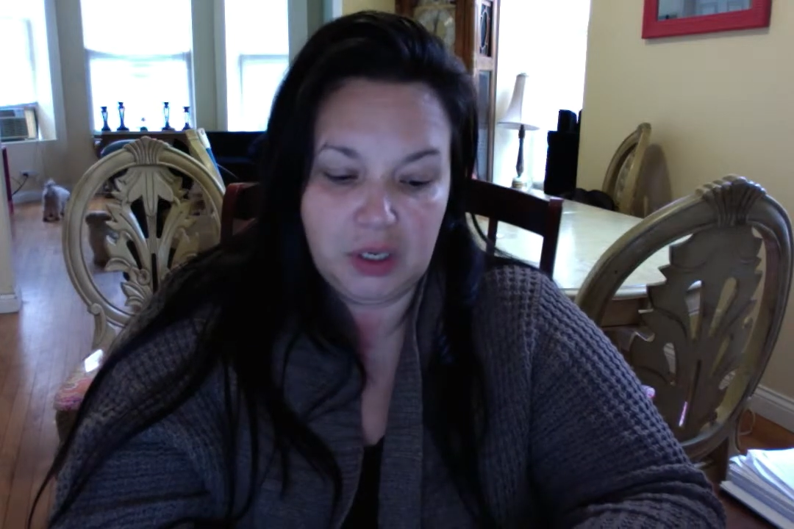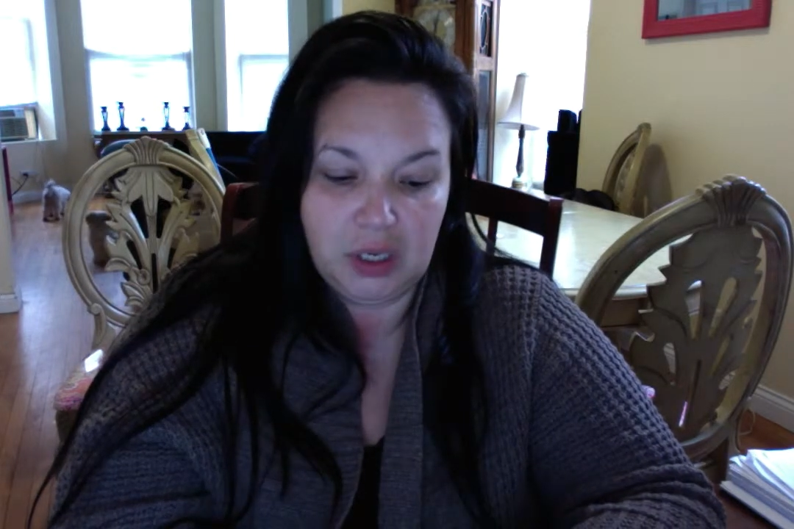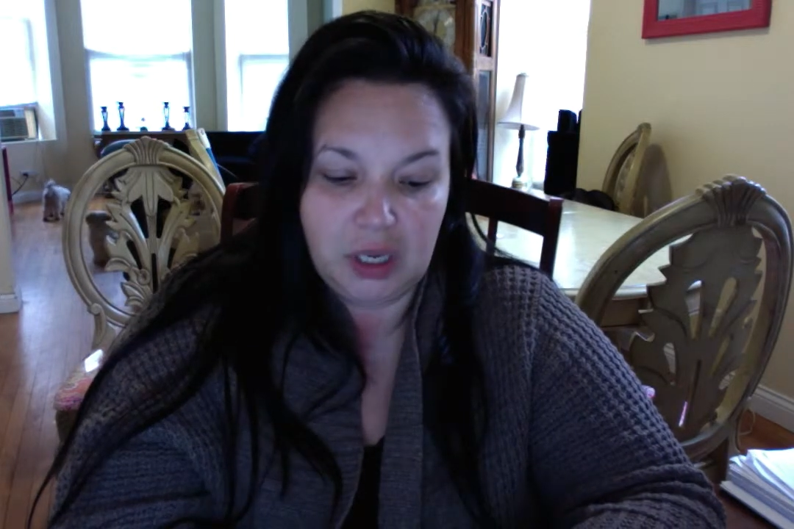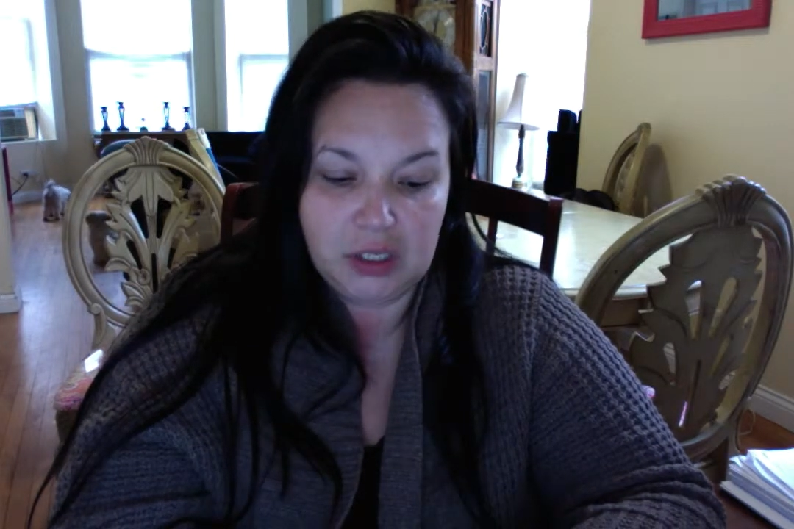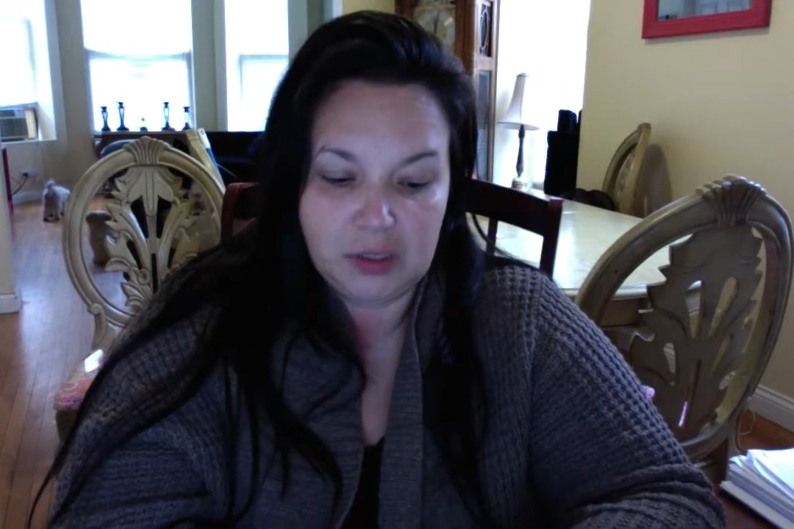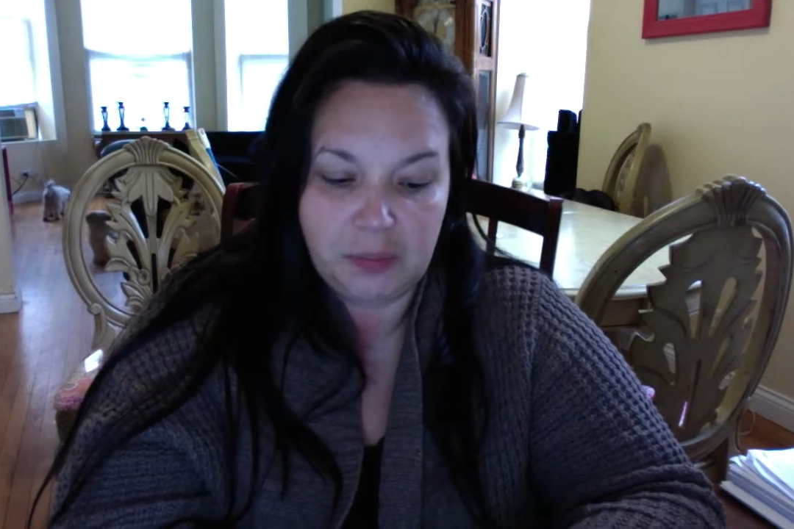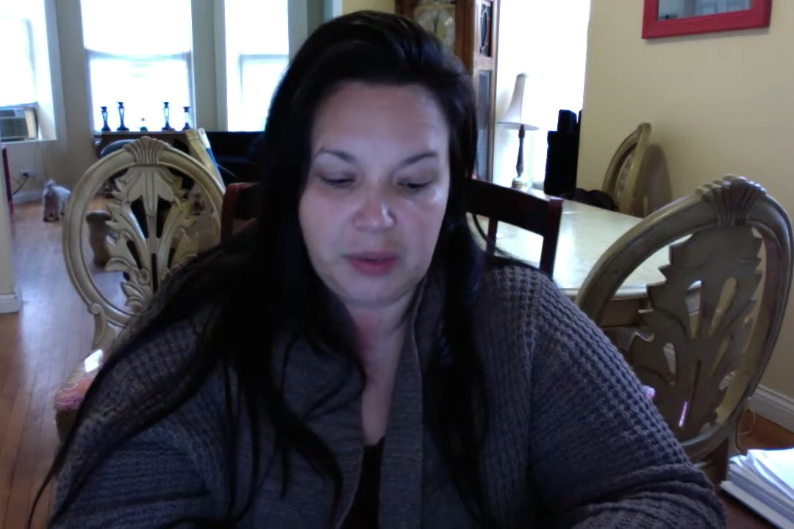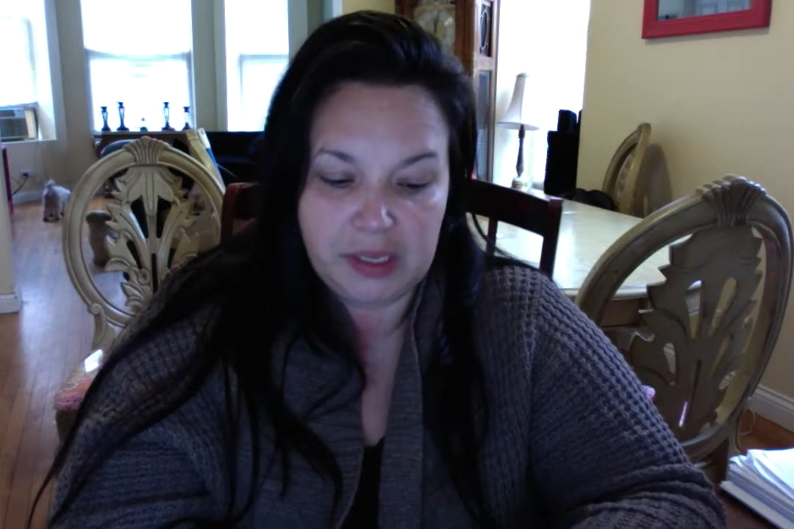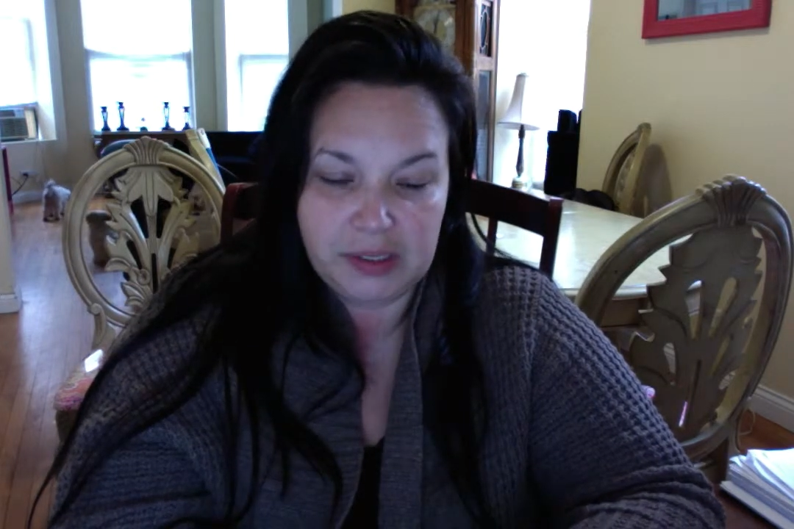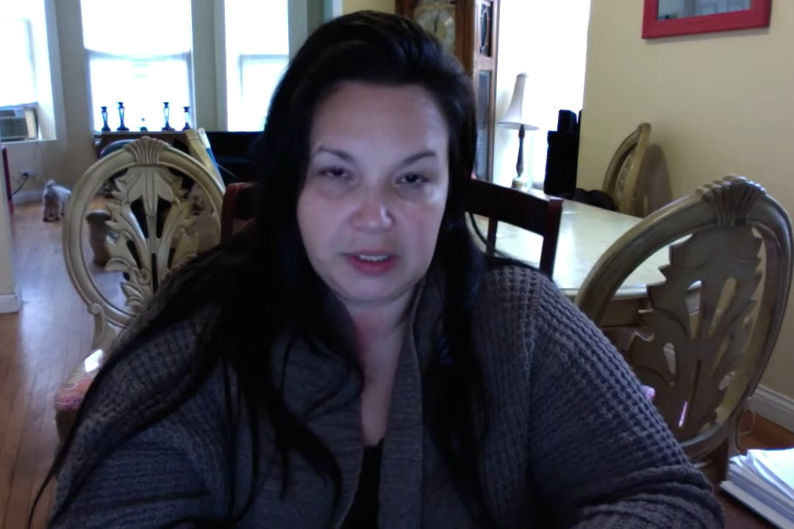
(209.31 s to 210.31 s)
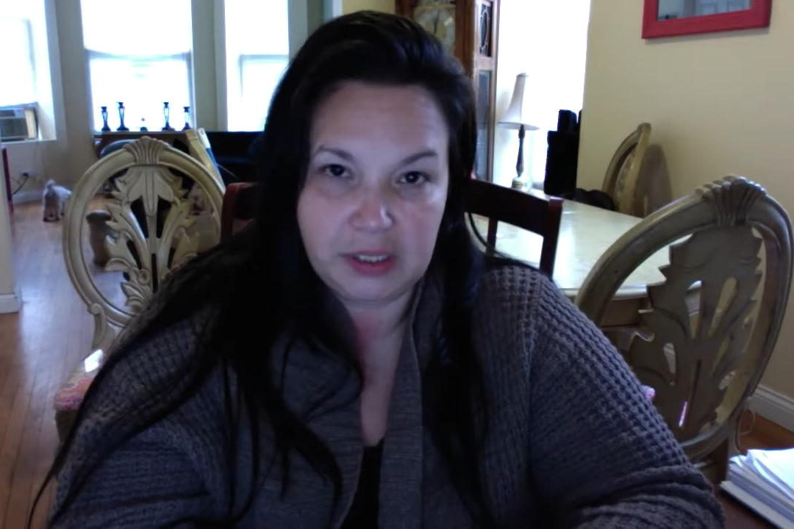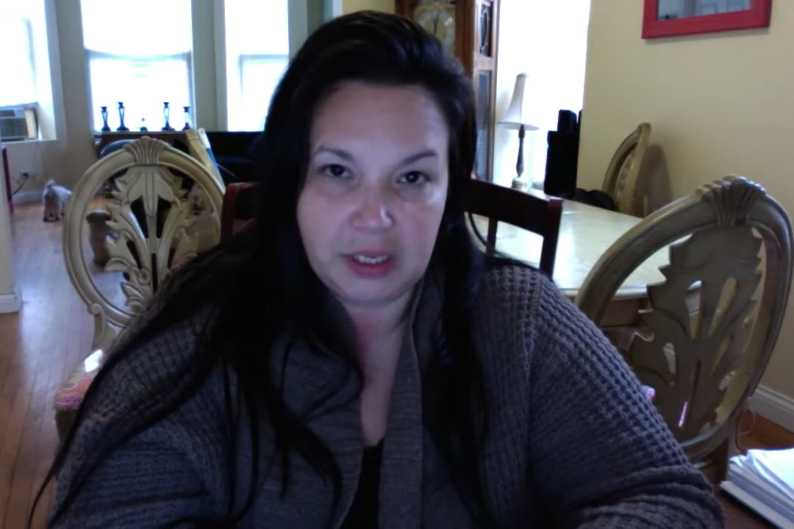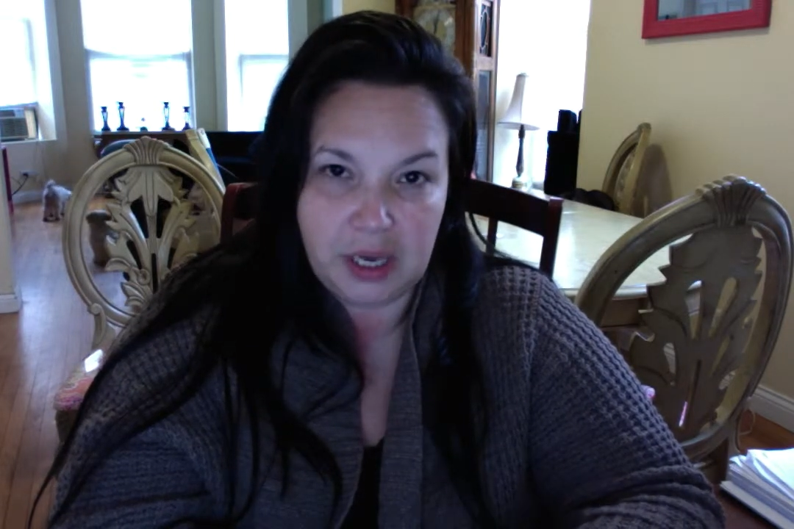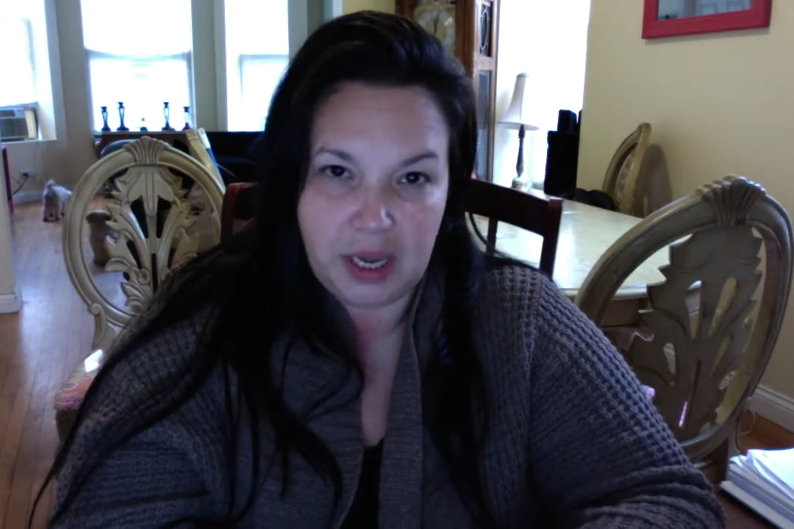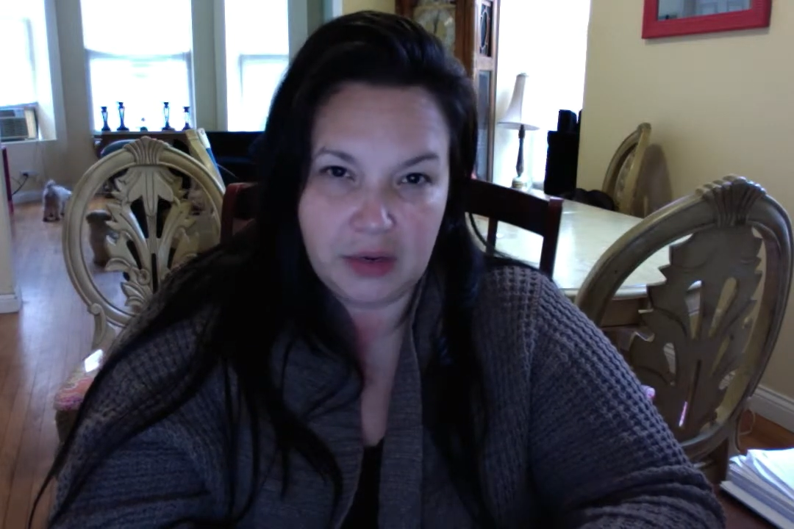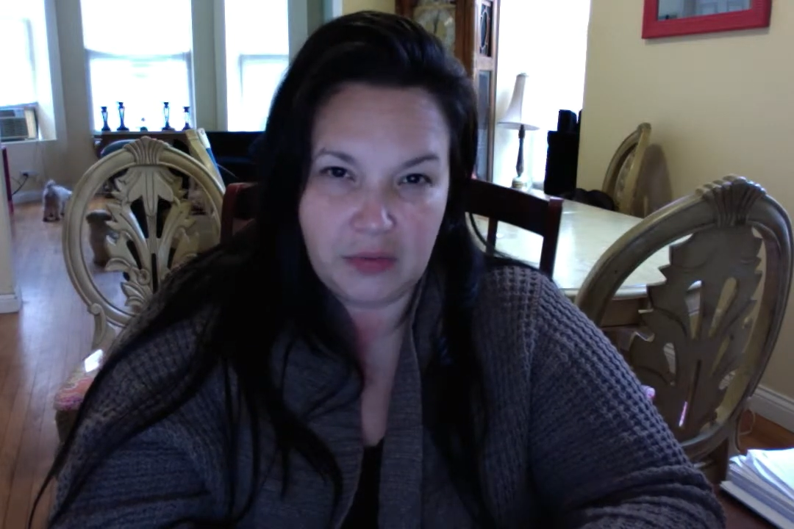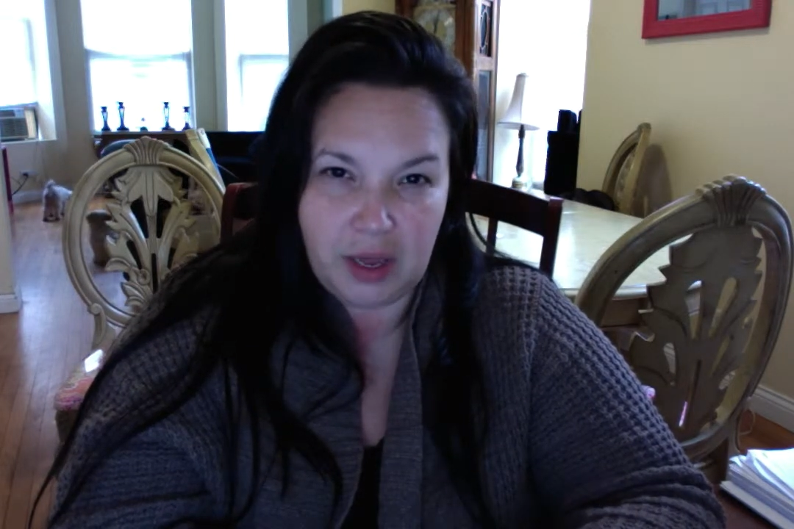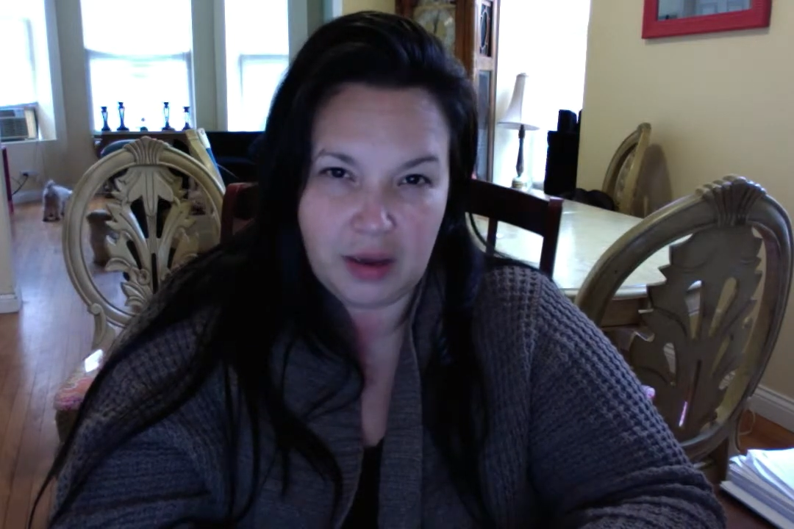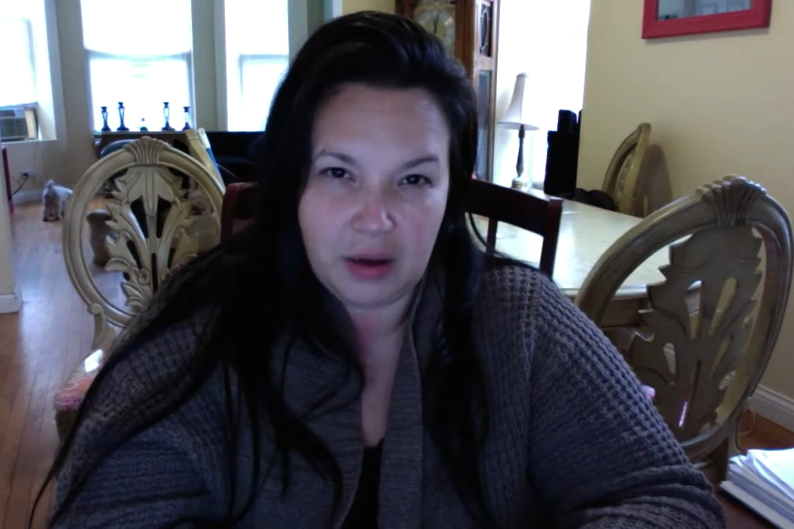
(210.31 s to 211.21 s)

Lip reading: It's basically kind of like